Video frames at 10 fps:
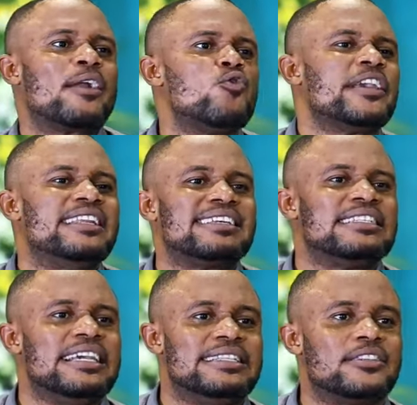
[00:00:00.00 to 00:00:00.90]
I cook, he
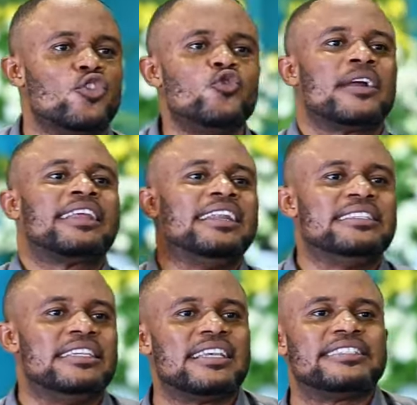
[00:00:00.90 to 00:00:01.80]
doesn't eat. So you are
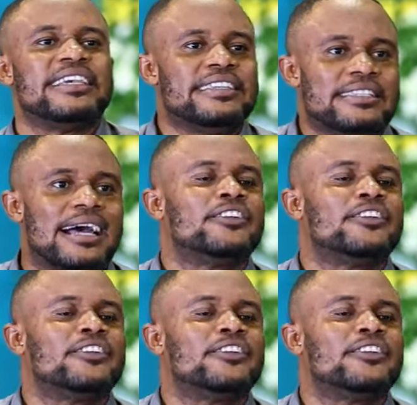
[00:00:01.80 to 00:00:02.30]
telling Jesus, change